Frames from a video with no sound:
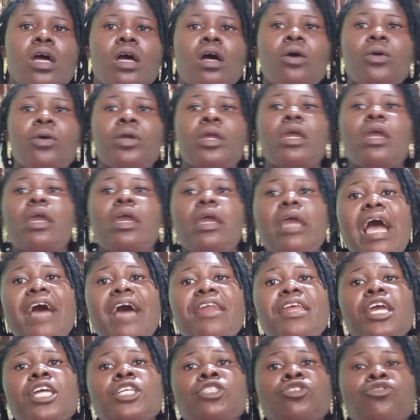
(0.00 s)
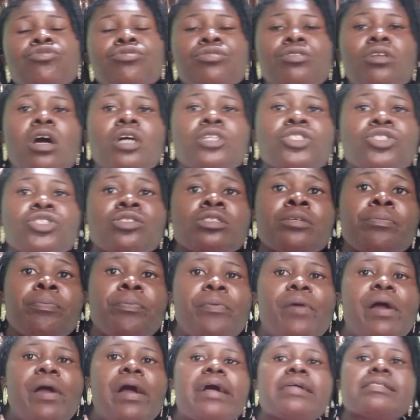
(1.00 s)
Okay, at the introductory
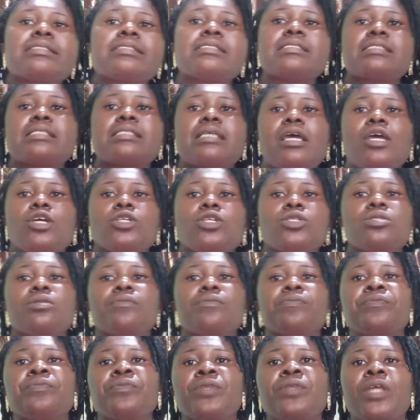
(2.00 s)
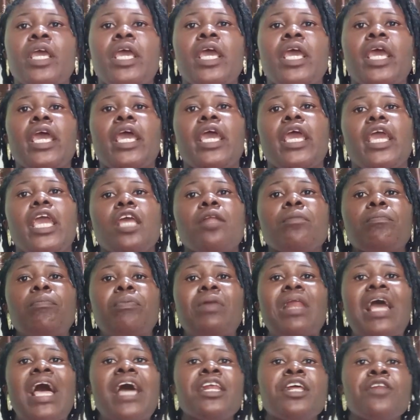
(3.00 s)
part, in
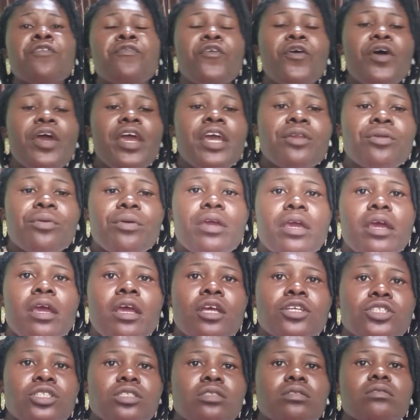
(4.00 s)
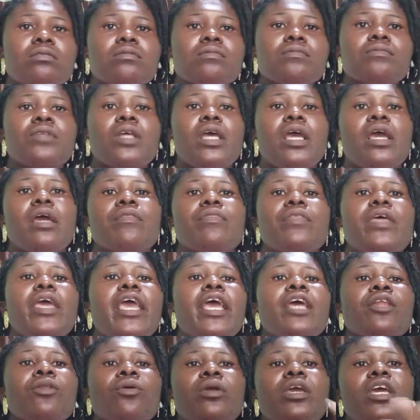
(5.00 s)
planning for education, the
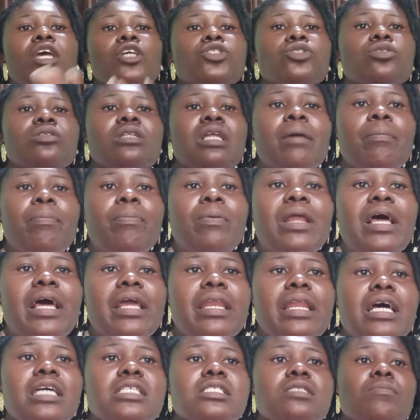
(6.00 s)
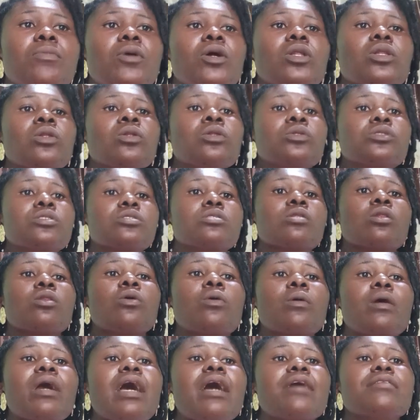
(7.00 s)
educational planners must
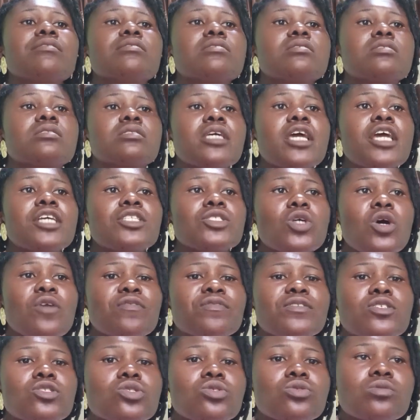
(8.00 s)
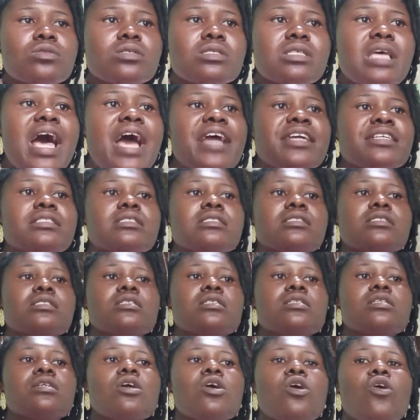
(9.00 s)
look at the state of the
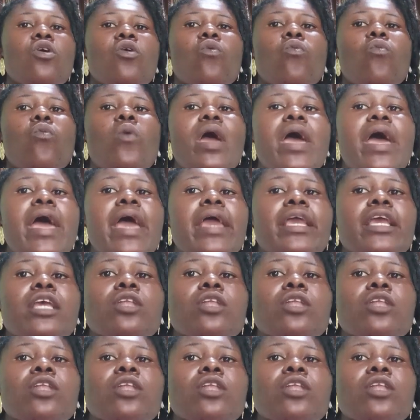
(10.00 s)
society where